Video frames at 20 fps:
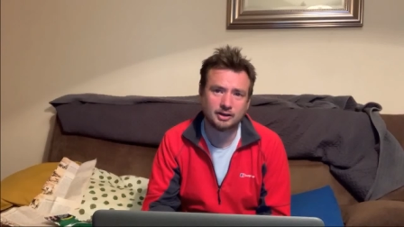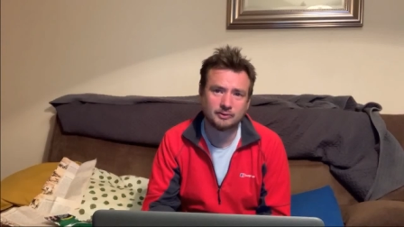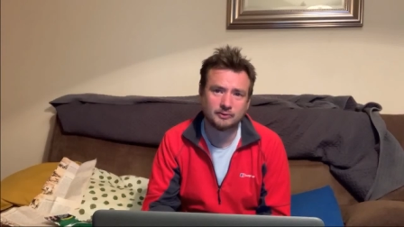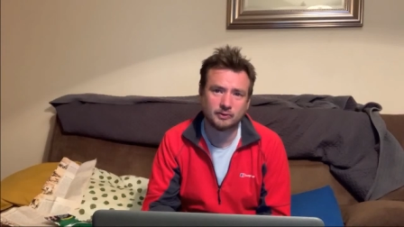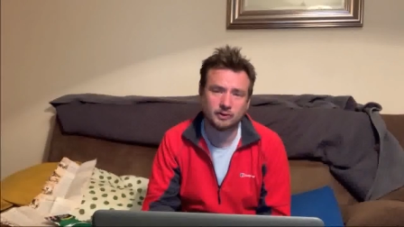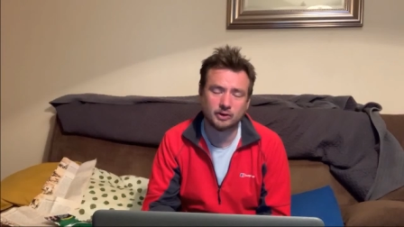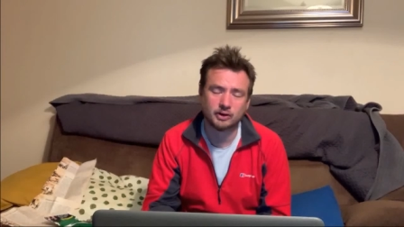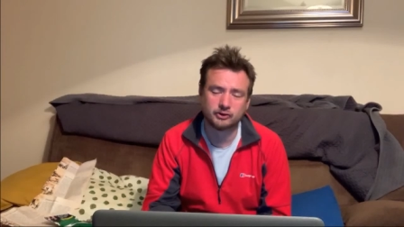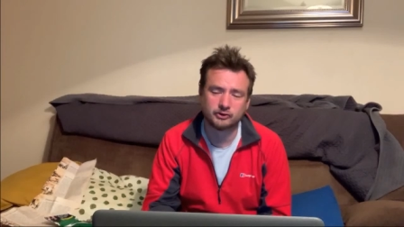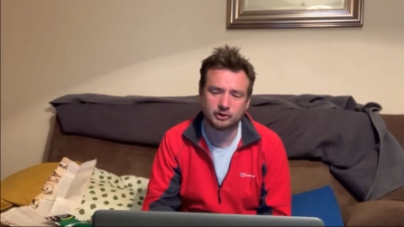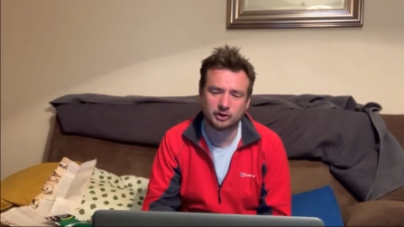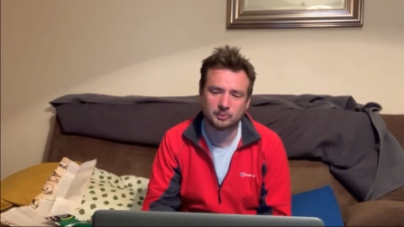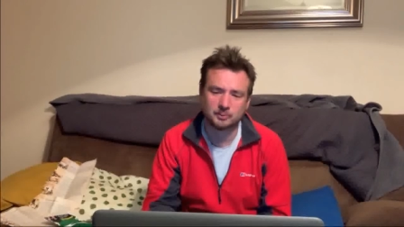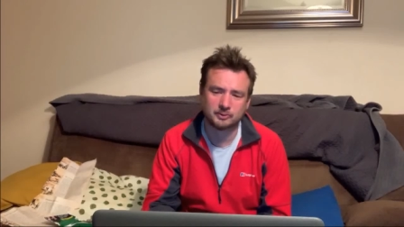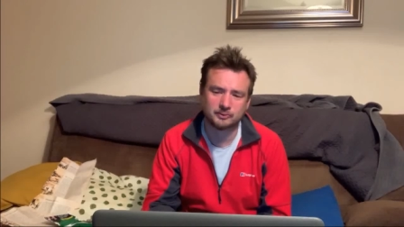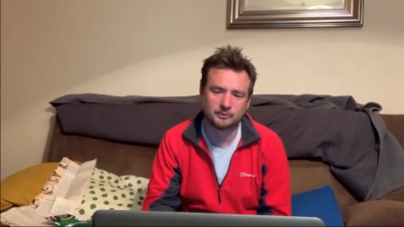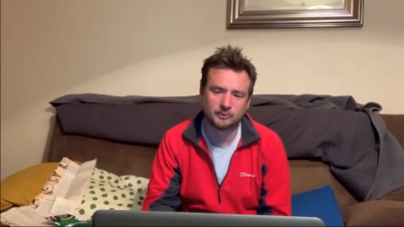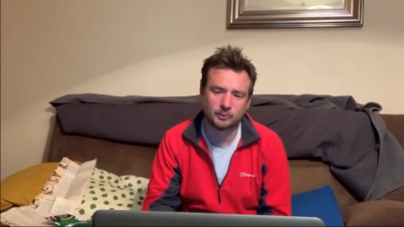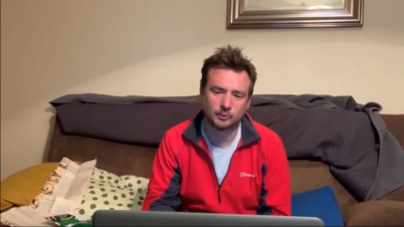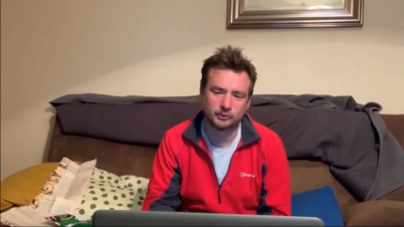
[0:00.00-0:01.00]
from the
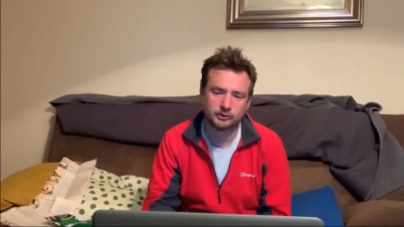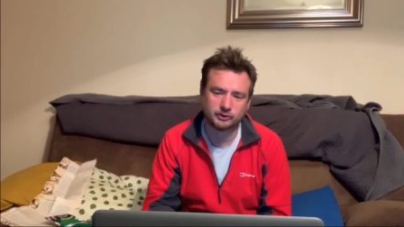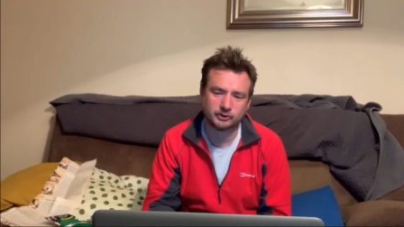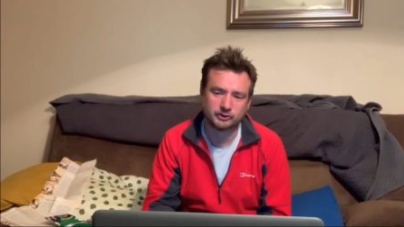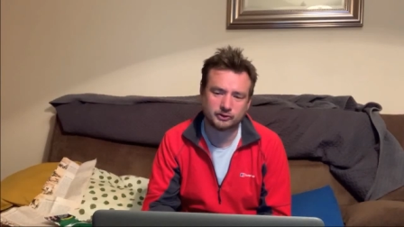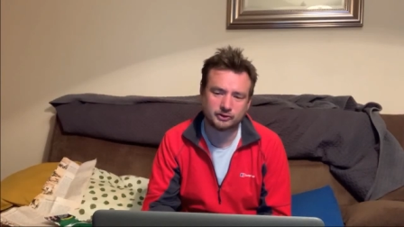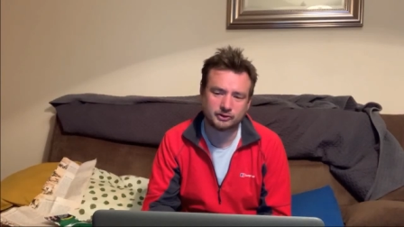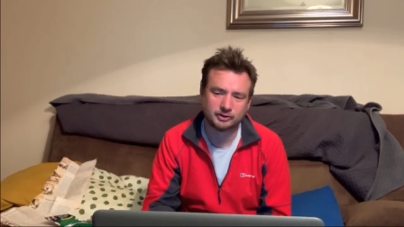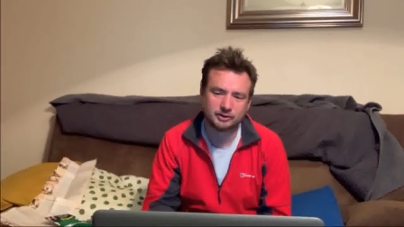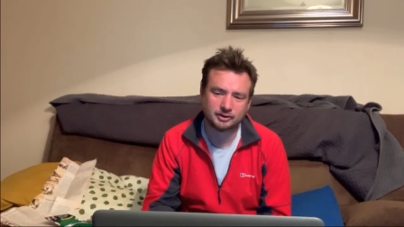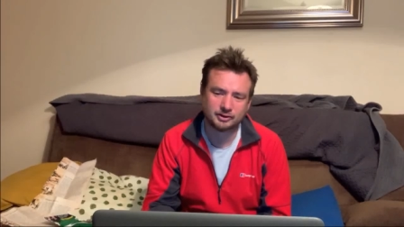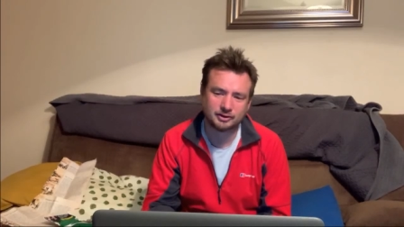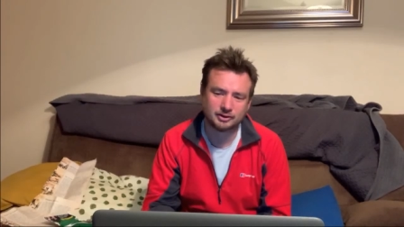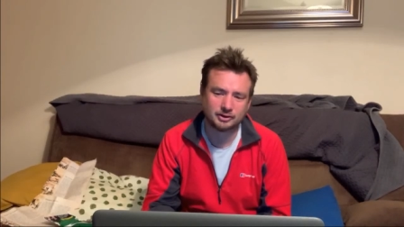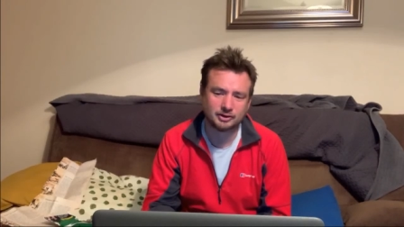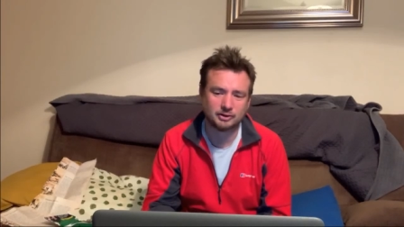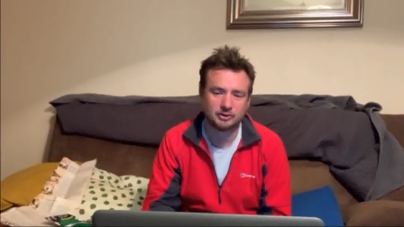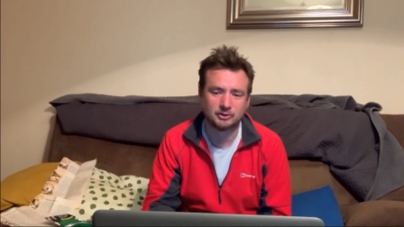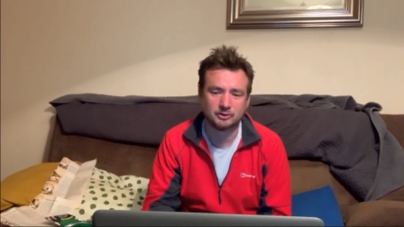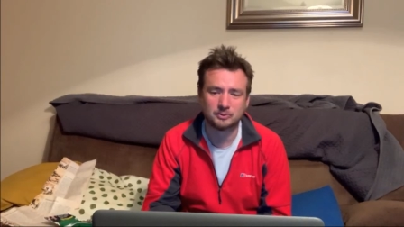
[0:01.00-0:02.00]
German forces,
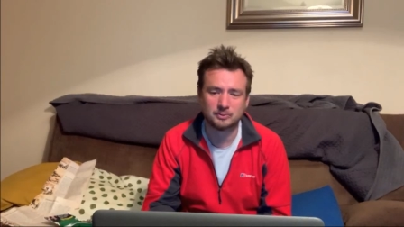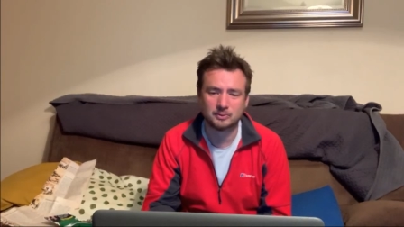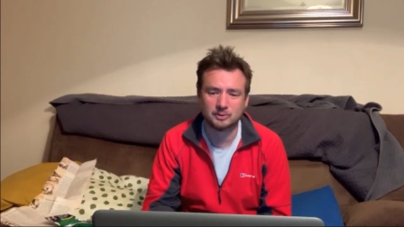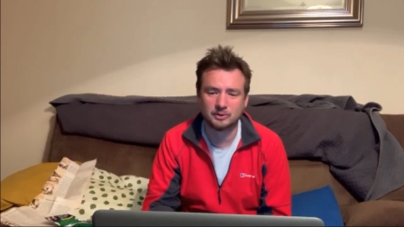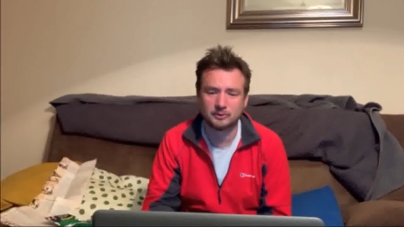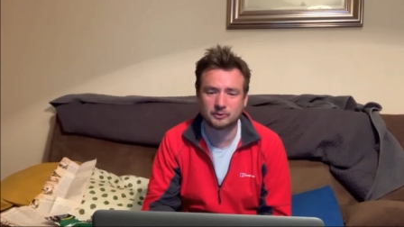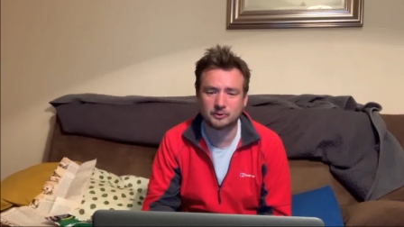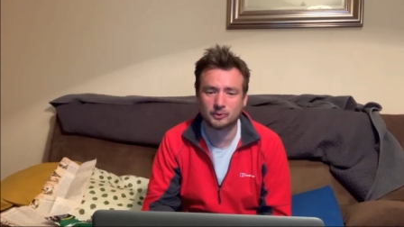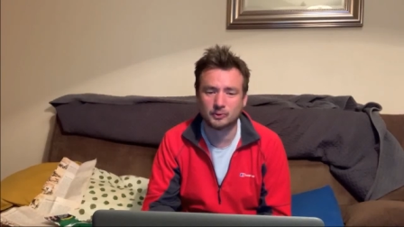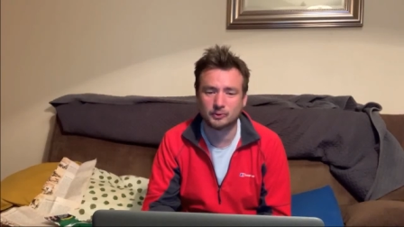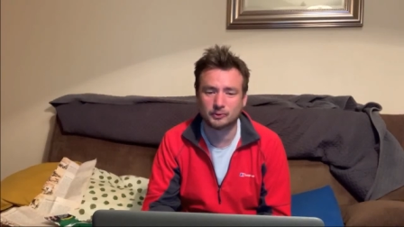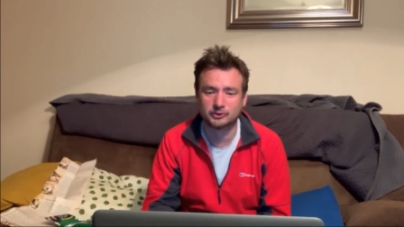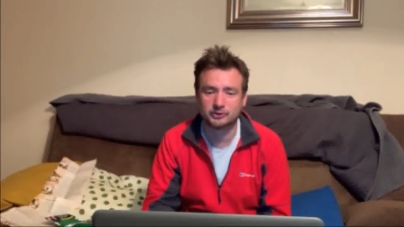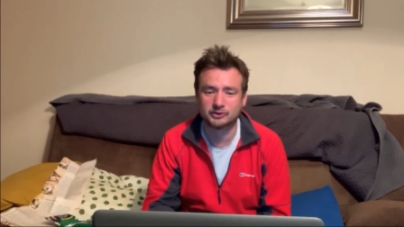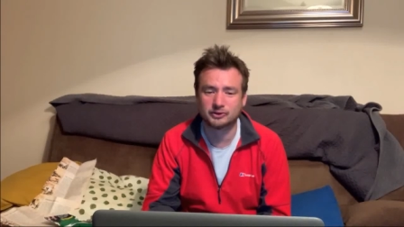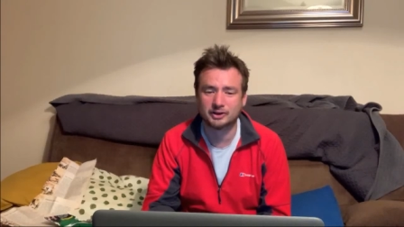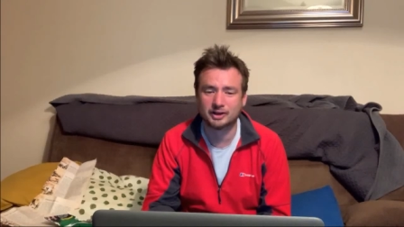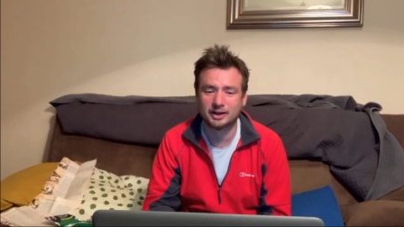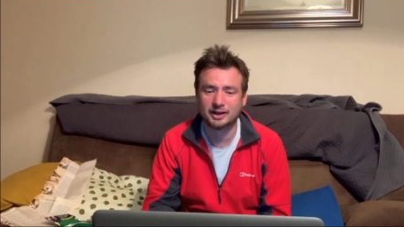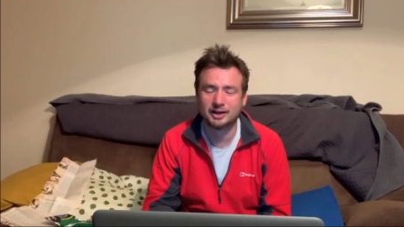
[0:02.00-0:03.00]
who, of
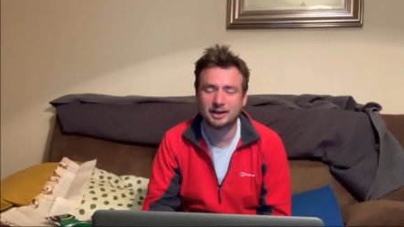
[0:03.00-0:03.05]
course,